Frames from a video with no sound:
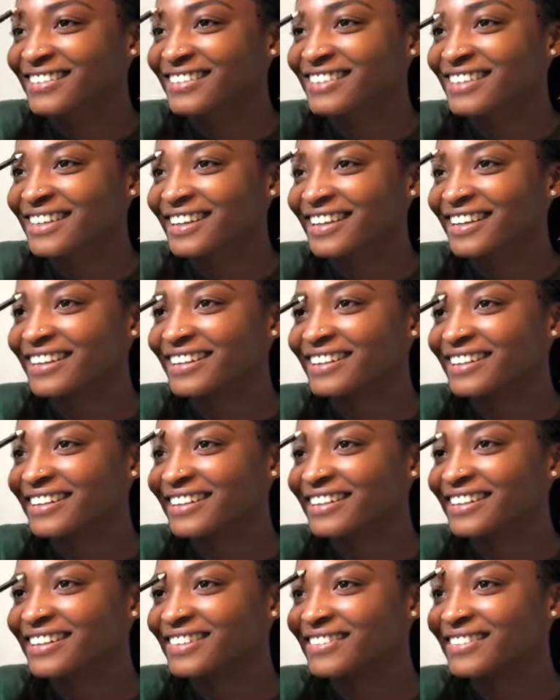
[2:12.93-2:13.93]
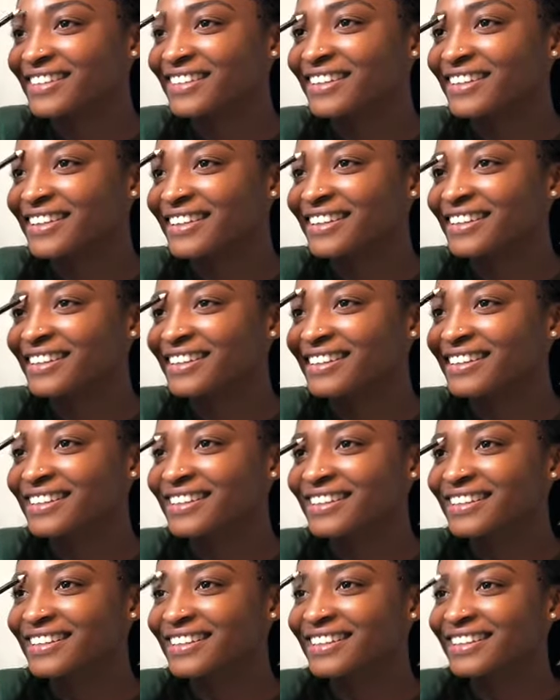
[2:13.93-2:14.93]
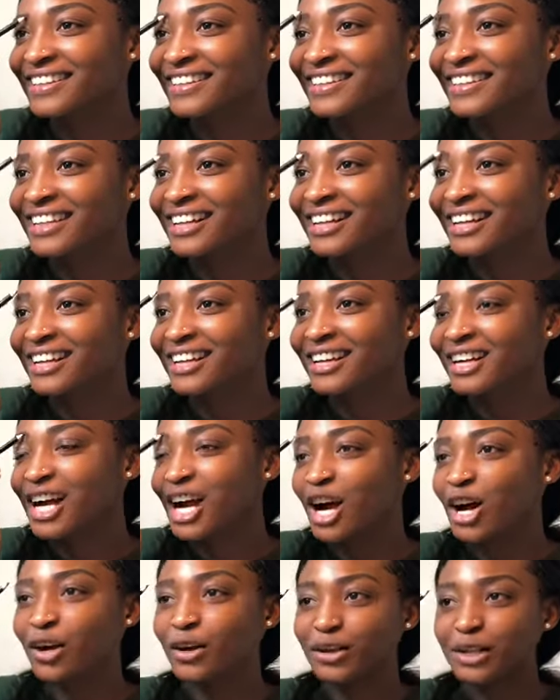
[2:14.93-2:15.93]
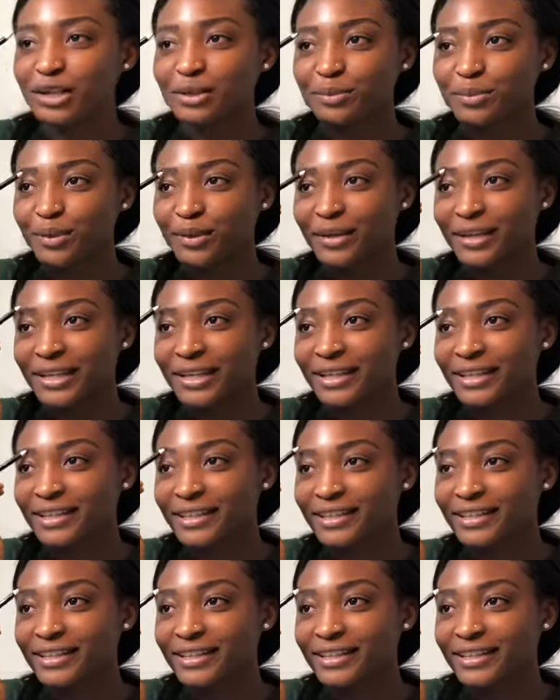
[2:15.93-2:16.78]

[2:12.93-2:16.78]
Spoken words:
Like, hell yeah, I'm holy. Holy moly.